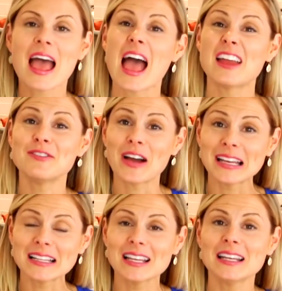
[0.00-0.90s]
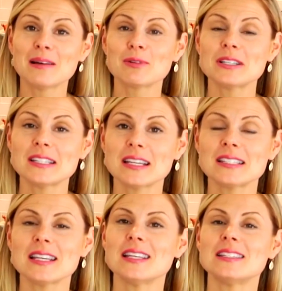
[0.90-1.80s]
And finally, number
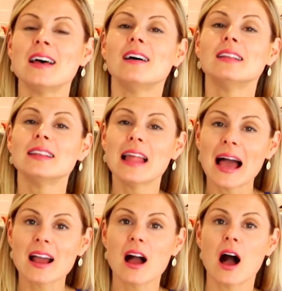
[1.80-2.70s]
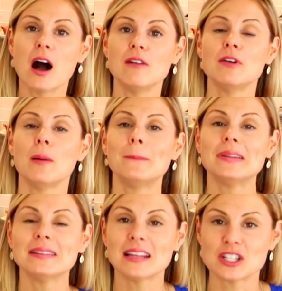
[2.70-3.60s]
six is lack of
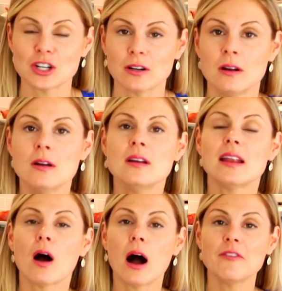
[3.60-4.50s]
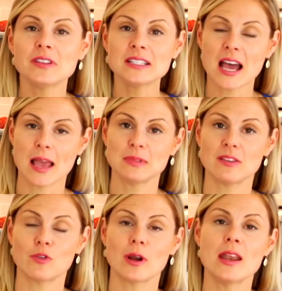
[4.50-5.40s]
pleasure. Now, oftentimes,
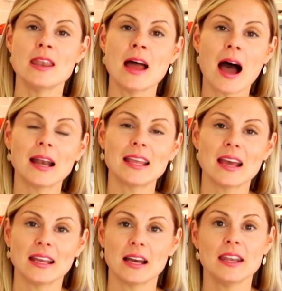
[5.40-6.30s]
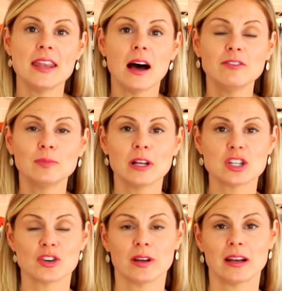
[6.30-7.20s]
if we're not getting enough
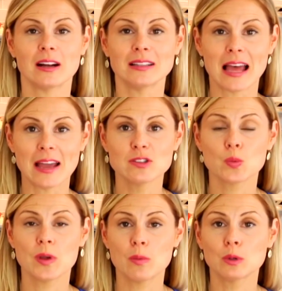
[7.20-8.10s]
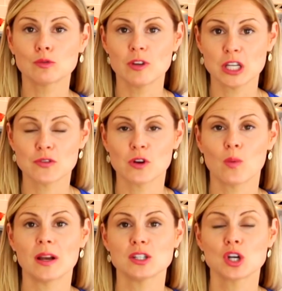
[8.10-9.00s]
pleasure in our lives, we will reach for
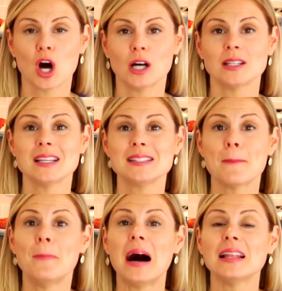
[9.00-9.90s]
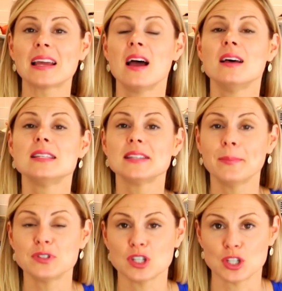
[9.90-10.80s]
what is called a symbolic
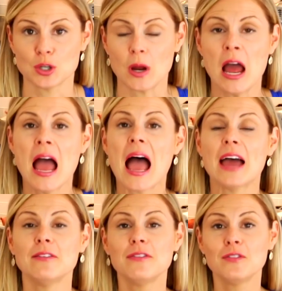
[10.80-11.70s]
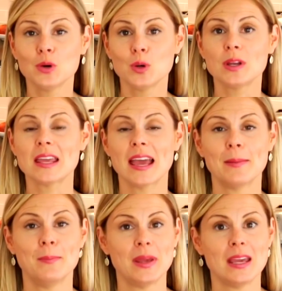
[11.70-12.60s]
substitute. And food
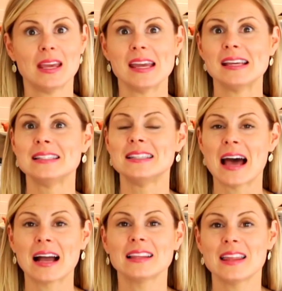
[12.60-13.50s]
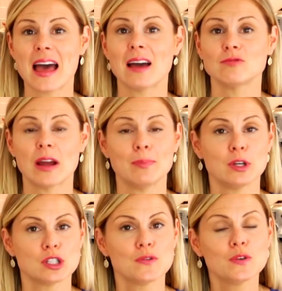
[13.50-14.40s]
can be exactly that, right?
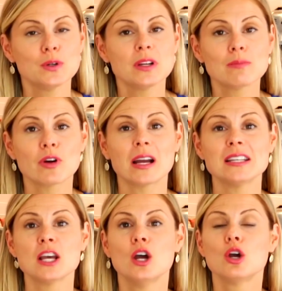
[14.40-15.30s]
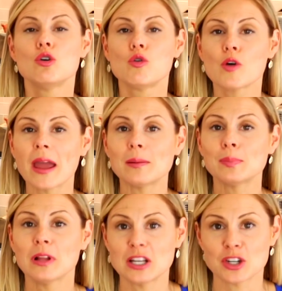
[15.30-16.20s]
Because food can bring us great
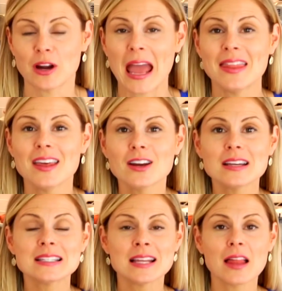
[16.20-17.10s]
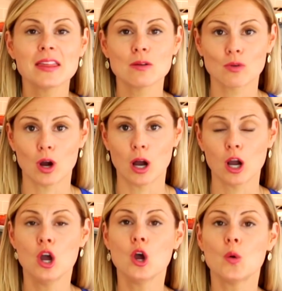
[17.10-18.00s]
pleasure. And there is nothing
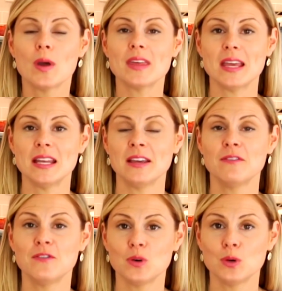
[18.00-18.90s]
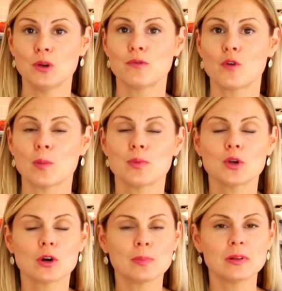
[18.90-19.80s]
wrong with eating food for
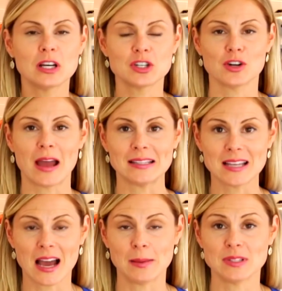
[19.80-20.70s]
pure pleasure at times.